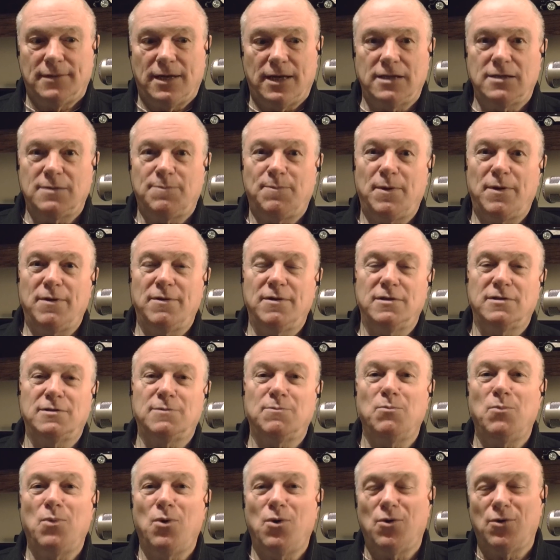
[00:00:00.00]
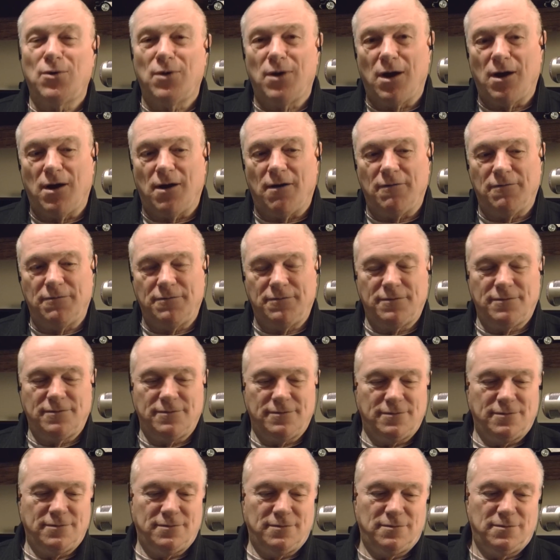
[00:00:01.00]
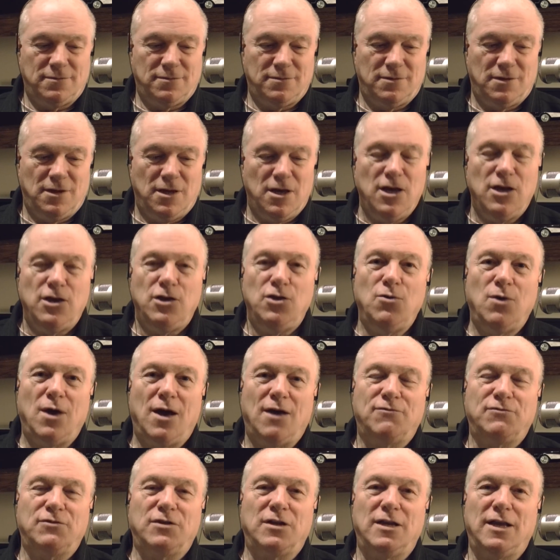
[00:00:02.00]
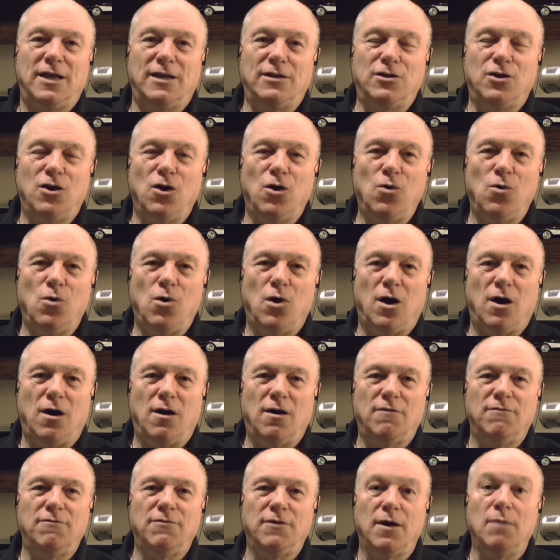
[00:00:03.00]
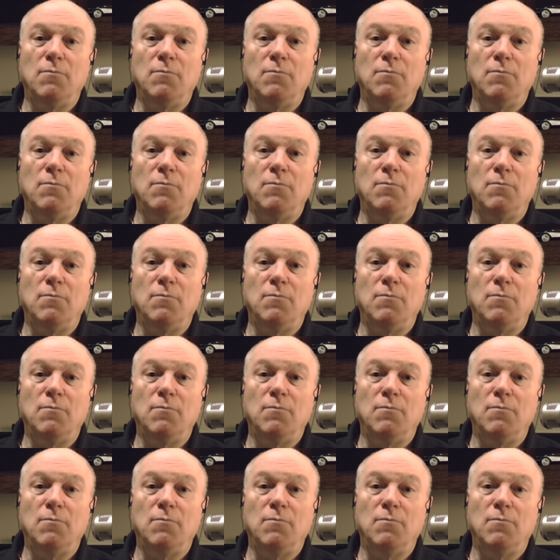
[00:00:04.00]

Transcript: experience more of. You have to let go of